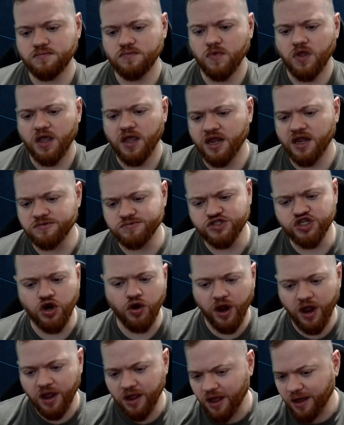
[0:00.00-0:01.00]
And
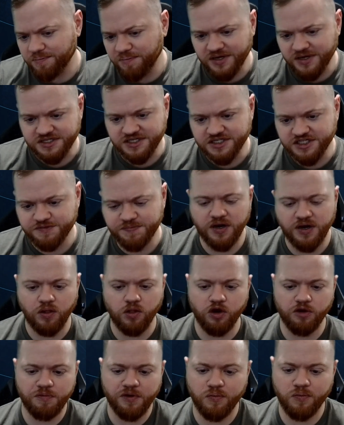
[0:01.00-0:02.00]
sorry, I meant to spend a
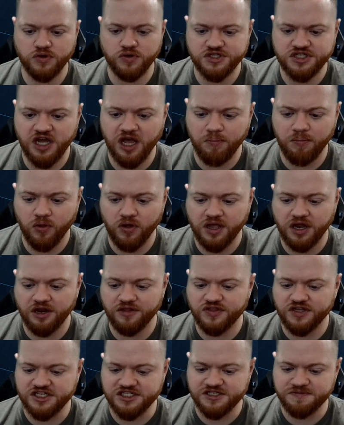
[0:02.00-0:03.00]
little bit more time looking
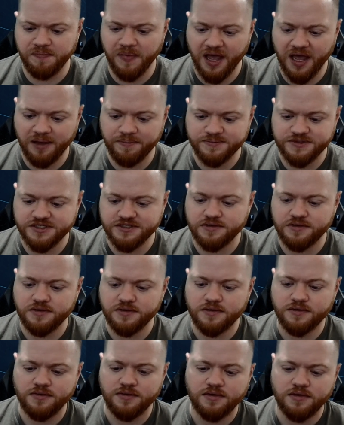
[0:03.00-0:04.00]
at these maps,
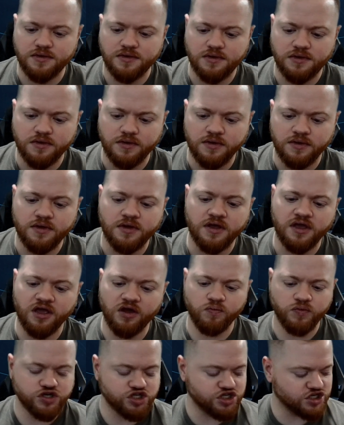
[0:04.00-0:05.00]

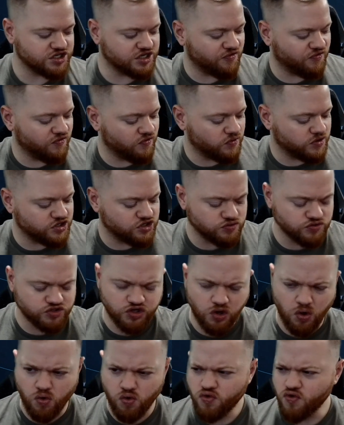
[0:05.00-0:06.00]
and we should definitely do
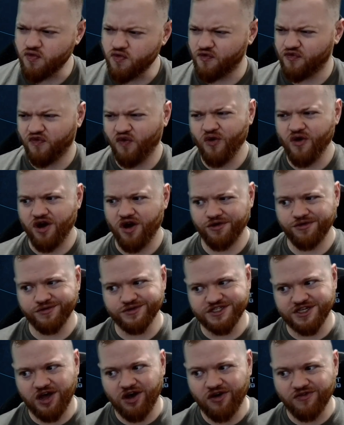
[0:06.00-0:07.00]
so. Ooh, 400
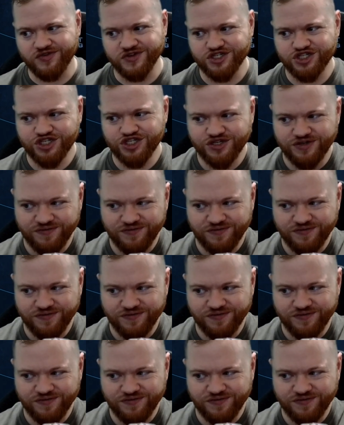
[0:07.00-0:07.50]
salvage.